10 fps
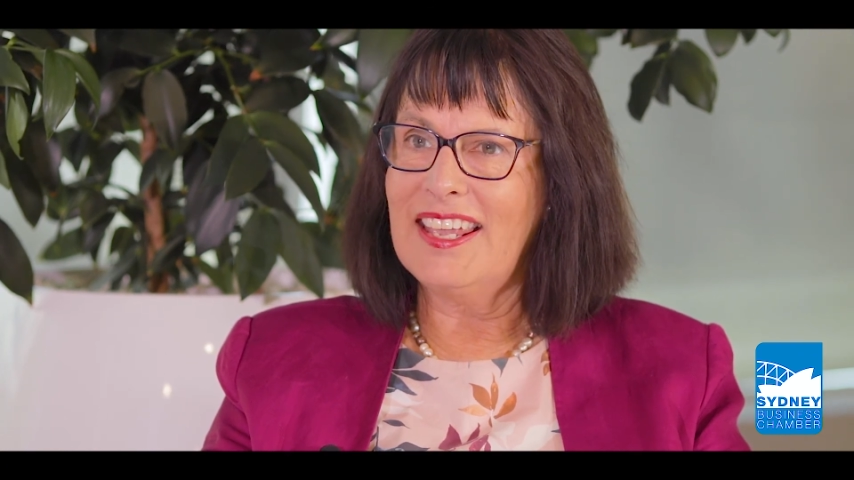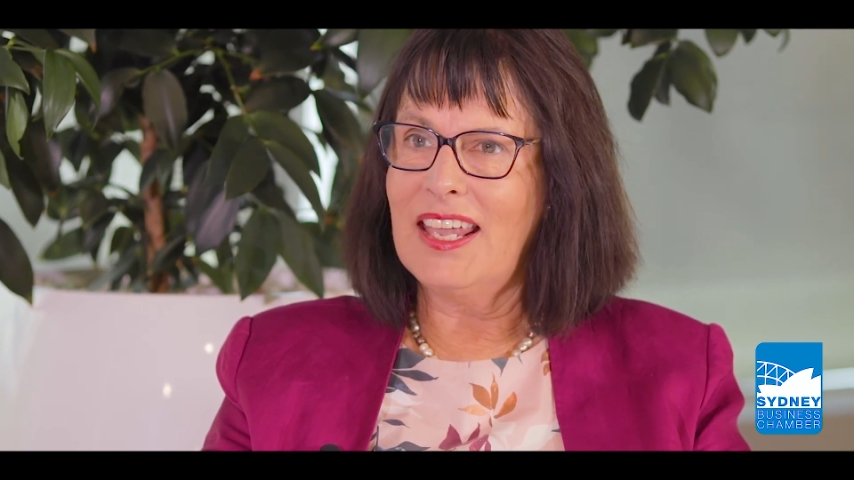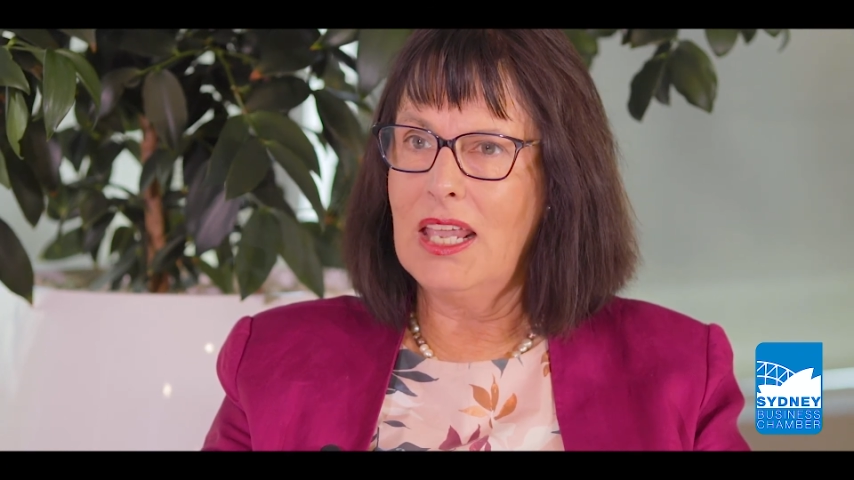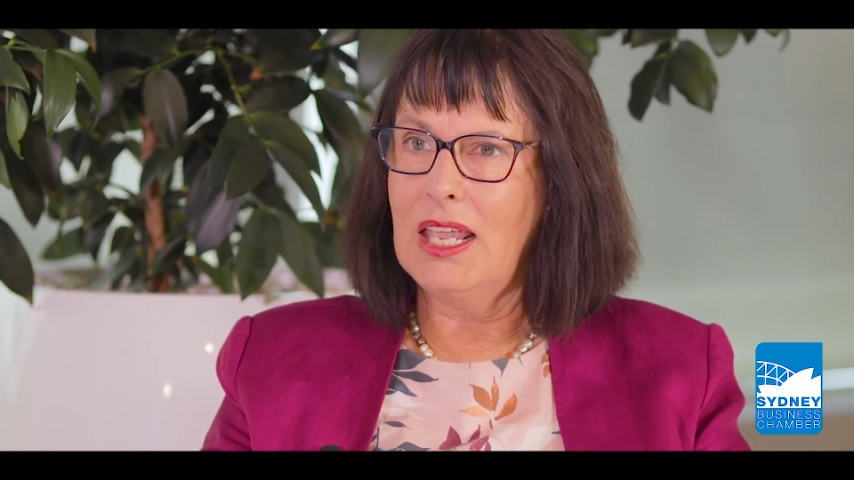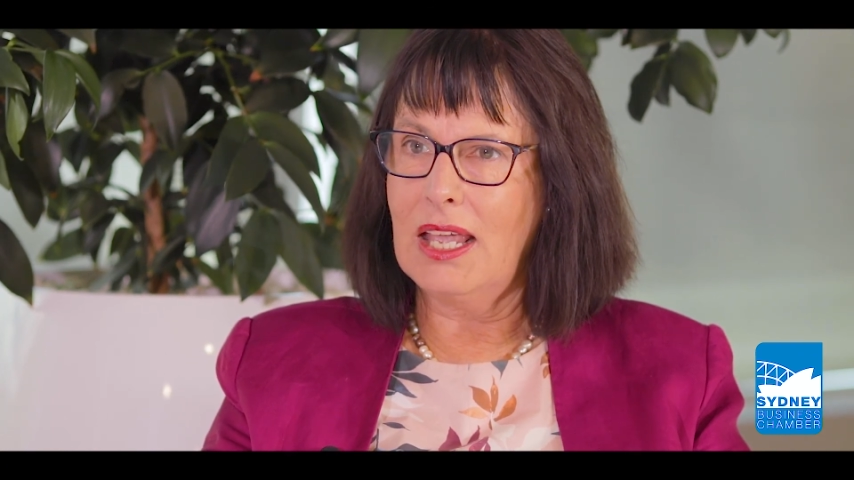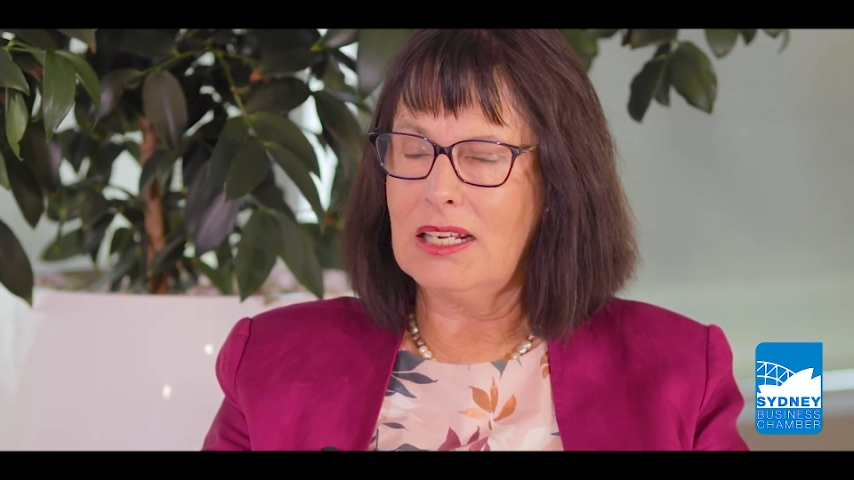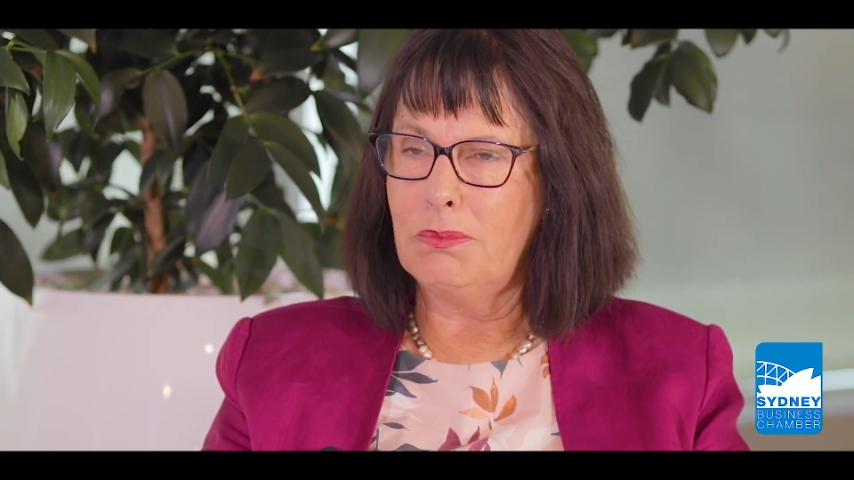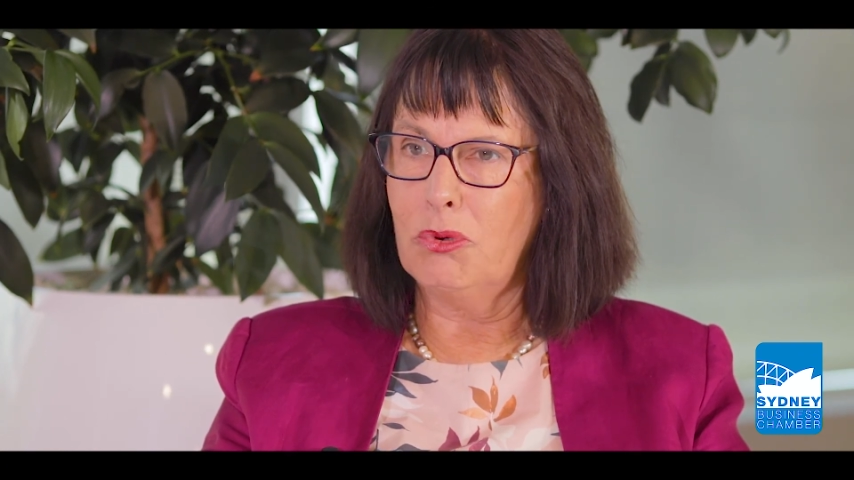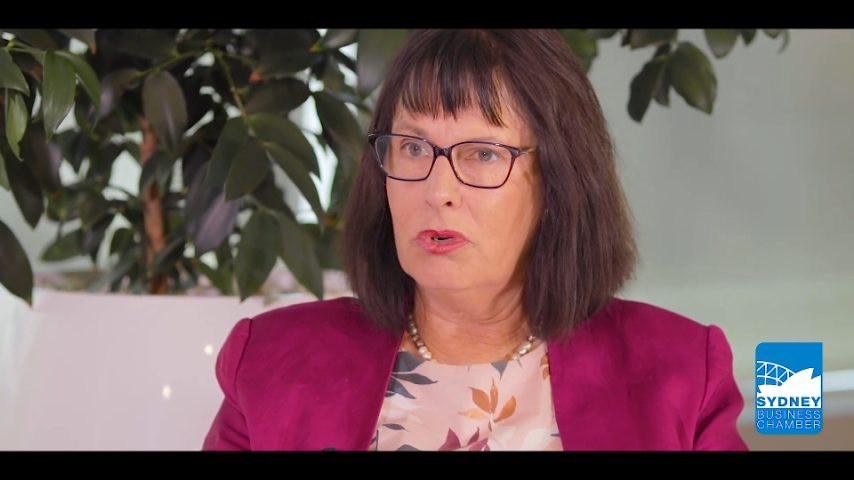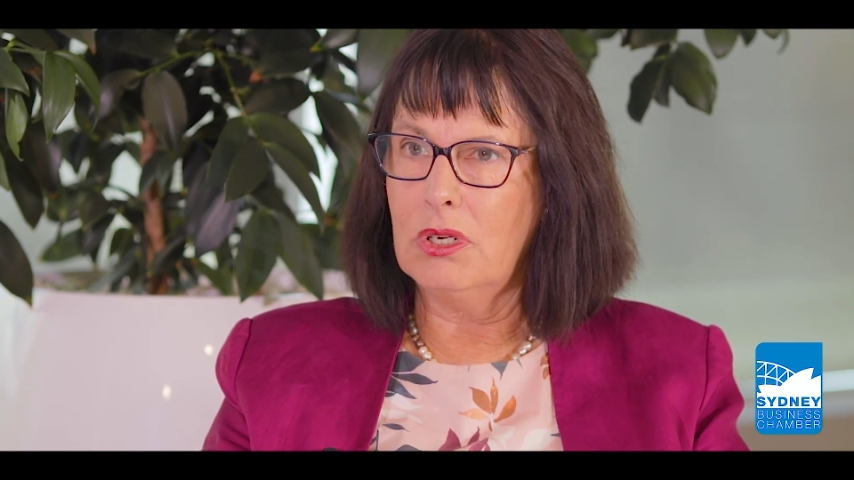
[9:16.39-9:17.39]
key
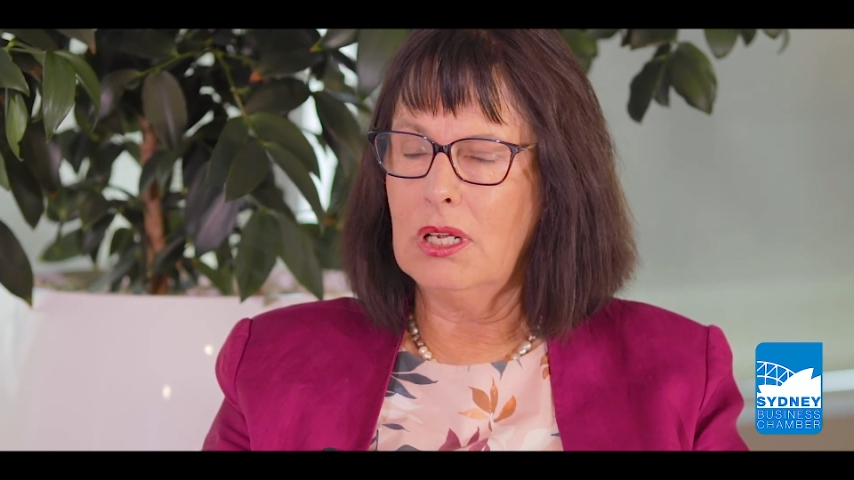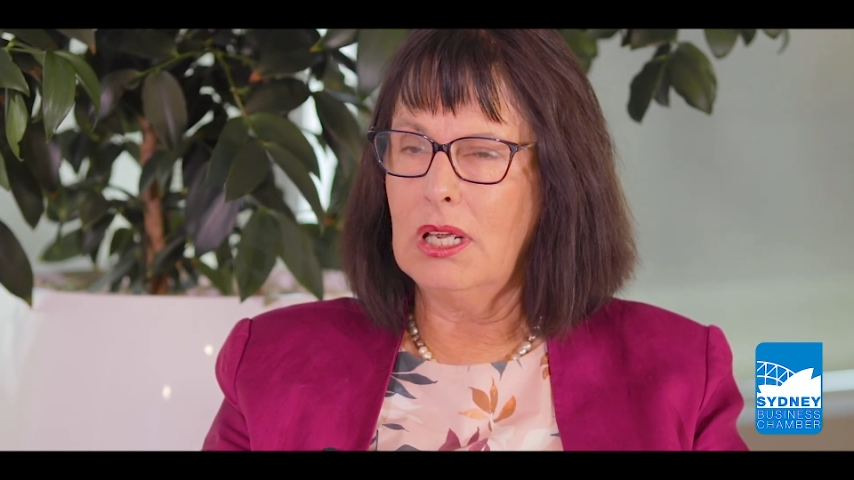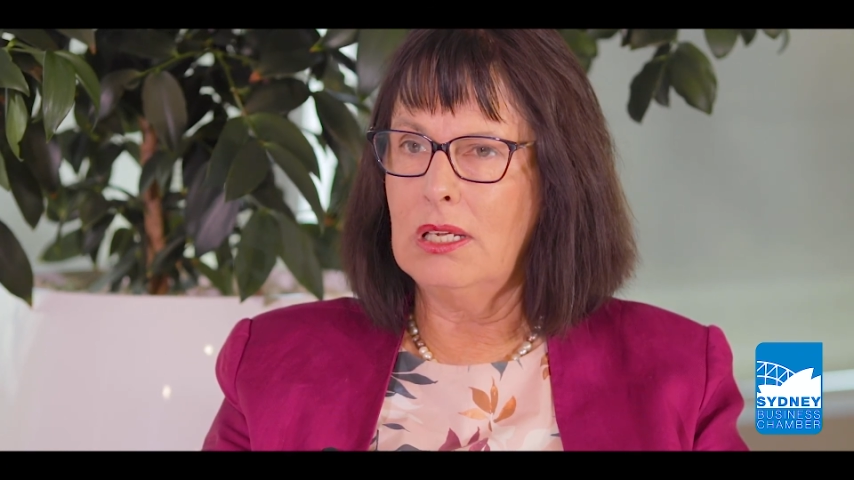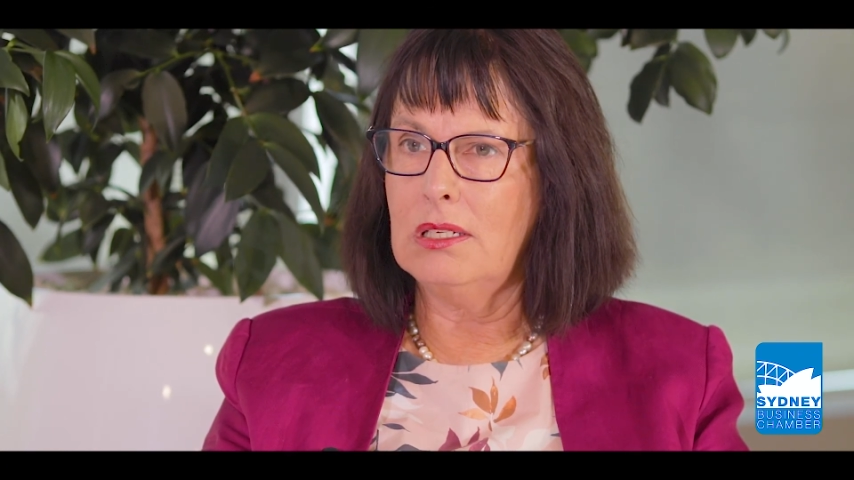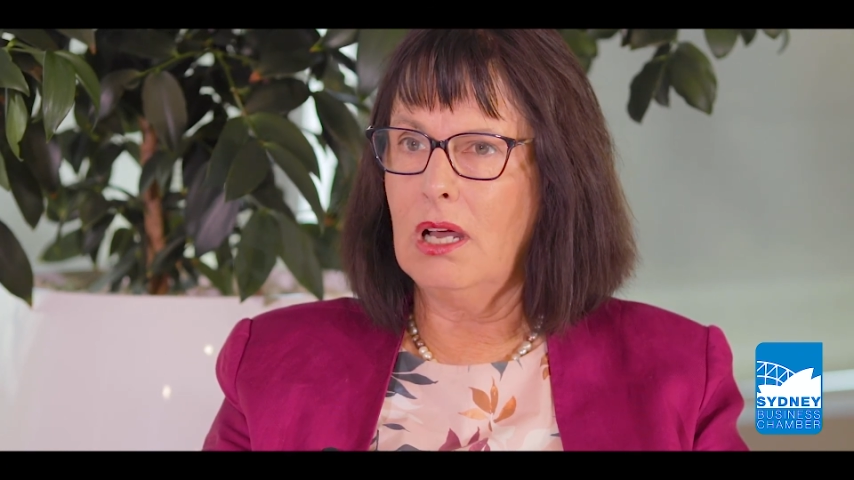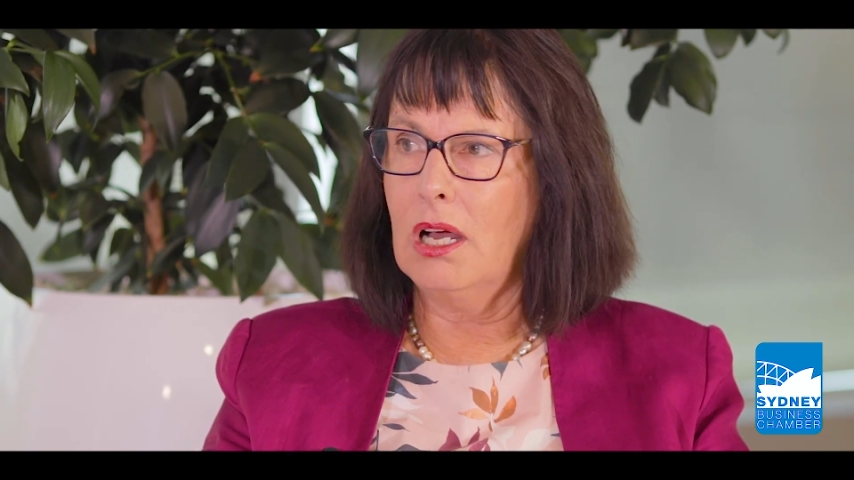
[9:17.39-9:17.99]
export is